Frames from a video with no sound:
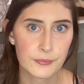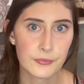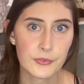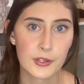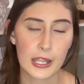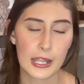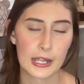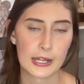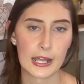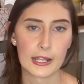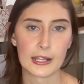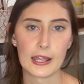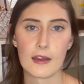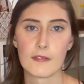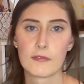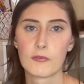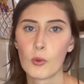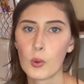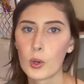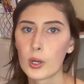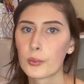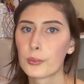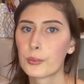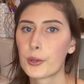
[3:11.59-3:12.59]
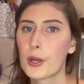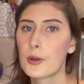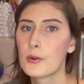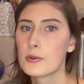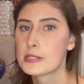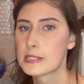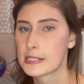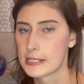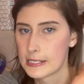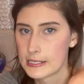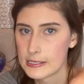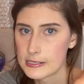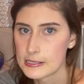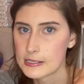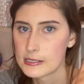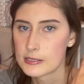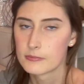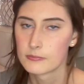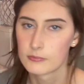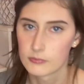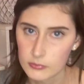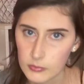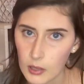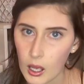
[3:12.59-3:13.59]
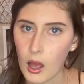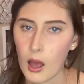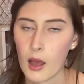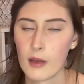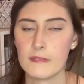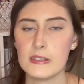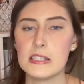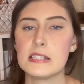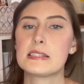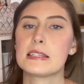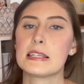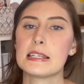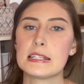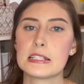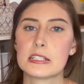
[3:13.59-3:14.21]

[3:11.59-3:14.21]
And I got four roses, obviously